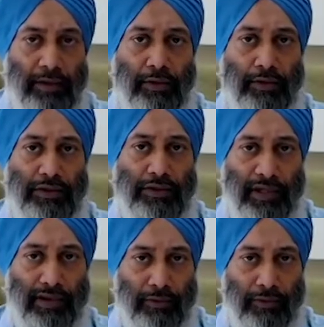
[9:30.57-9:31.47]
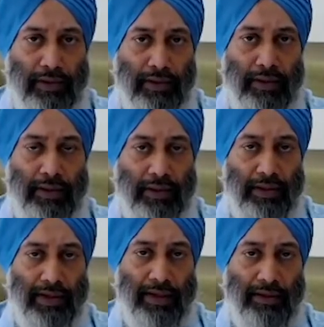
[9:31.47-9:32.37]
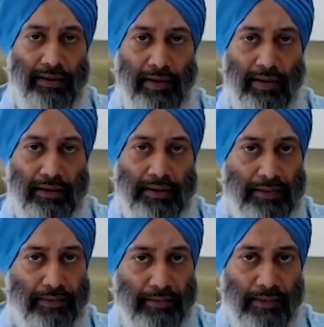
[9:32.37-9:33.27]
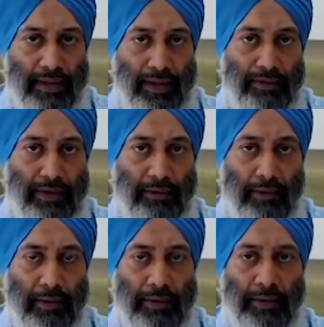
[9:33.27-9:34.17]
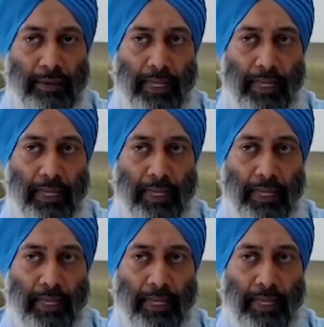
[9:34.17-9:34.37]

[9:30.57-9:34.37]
to check 50 lakh cards every quarter.